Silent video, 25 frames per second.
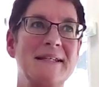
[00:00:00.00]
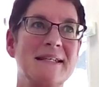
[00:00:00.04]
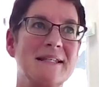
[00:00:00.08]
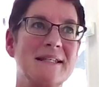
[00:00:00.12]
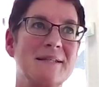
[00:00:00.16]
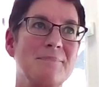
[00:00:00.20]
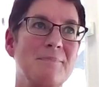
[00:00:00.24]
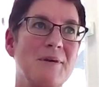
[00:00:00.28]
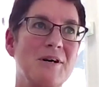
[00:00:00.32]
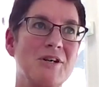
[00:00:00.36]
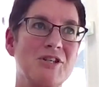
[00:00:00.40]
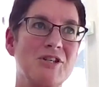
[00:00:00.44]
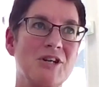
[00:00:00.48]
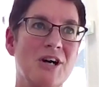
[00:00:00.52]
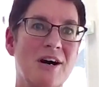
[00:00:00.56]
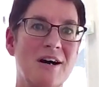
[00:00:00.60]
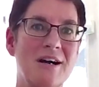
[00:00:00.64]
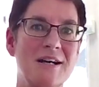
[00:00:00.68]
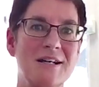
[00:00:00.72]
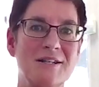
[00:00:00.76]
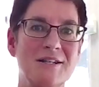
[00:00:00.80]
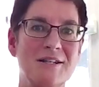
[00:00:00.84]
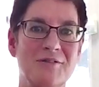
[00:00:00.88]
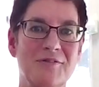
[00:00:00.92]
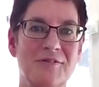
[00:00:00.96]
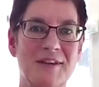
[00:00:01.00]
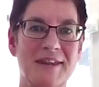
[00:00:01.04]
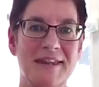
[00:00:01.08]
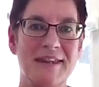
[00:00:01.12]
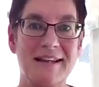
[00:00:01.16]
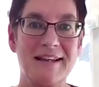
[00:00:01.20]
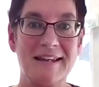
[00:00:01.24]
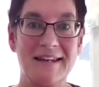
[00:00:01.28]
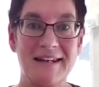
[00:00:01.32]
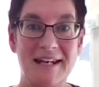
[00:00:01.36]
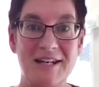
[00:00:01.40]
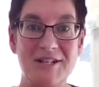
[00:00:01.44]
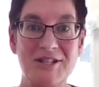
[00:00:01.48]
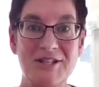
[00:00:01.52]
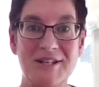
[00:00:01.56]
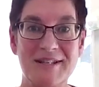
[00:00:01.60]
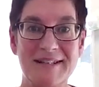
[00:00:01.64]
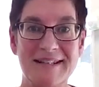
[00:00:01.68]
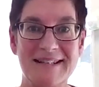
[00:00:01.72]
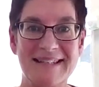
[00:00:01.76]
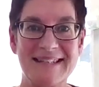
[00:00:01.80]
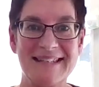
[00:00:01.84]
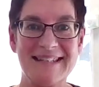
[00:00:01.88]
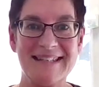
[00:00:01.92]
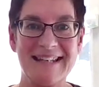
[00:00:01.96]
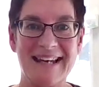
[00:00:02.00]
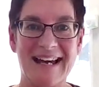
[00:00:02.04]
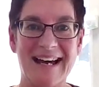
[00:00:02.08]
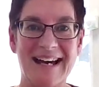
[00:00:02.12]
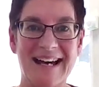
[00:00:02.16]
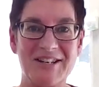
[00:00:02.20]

it's much harder for the clinicians to